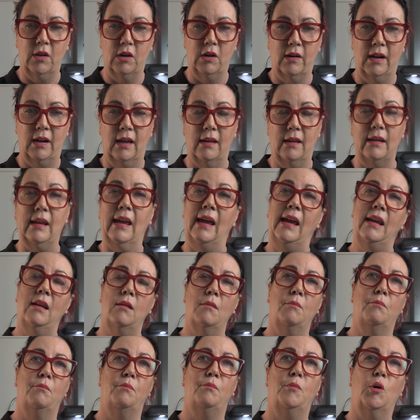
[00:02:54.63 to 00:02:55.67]
the ground and
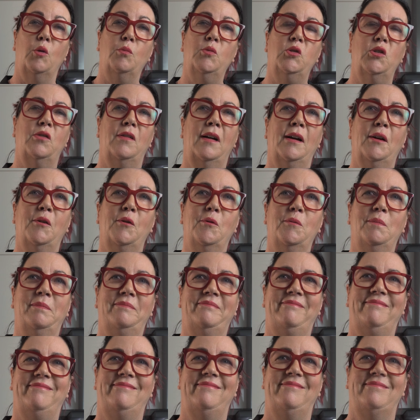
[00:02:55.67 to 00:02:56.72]
Bob's your uncle.
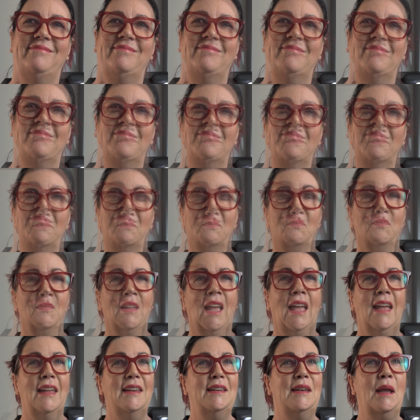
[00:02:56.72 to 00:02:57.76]

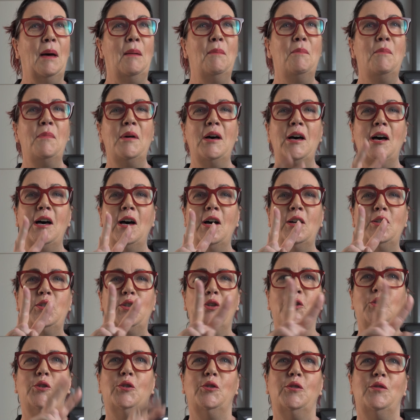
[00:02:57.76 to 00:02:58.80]
Number
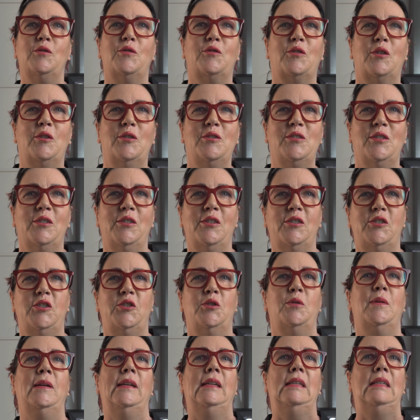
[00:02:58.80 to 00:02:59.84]
2, frozen
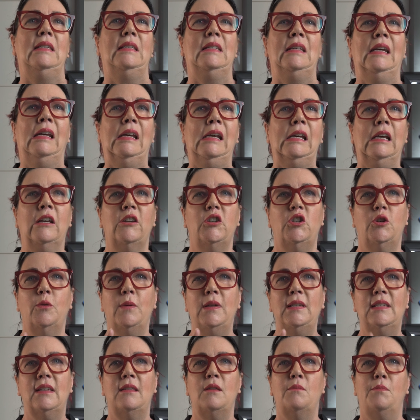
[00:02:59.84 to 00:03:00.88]
chewies.
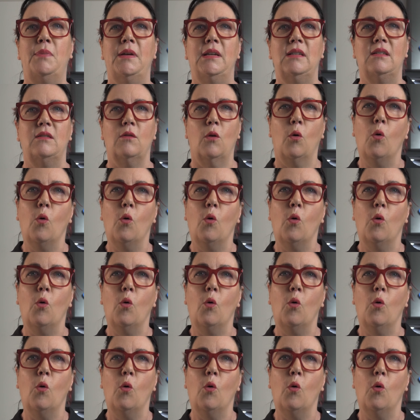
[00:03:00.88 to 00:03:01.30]
Chewies are the best